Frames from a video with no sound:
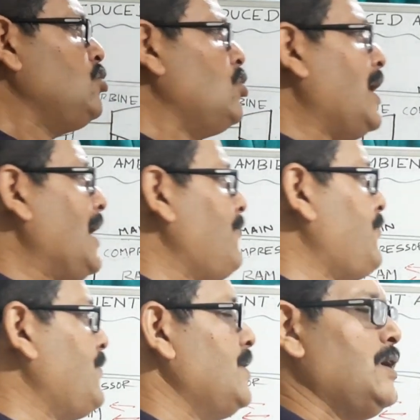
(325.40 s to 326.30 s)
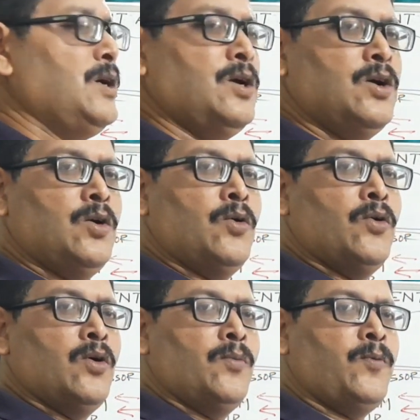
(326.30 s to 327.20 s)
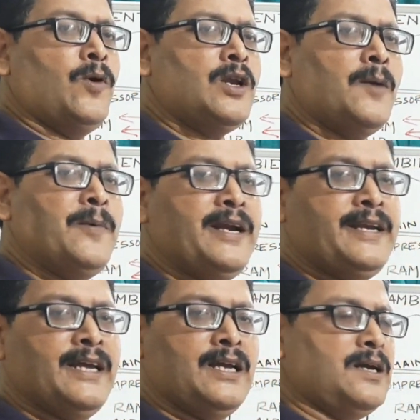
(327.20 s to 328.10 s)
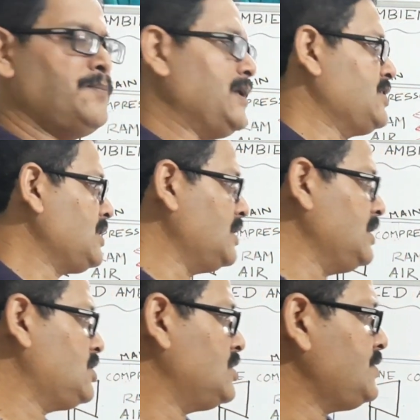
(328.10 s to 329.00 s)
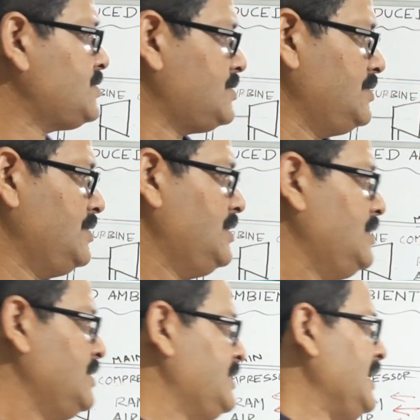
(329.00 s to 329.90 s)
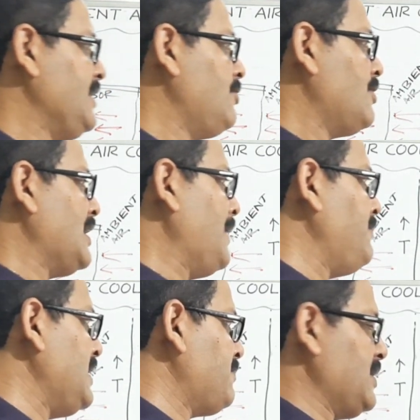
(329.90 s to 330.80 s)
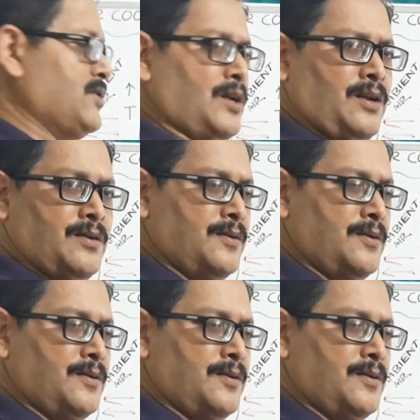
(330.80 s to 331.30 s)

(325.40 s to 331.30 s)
do have 4 operating pressure conditions. They are your ambient pressure,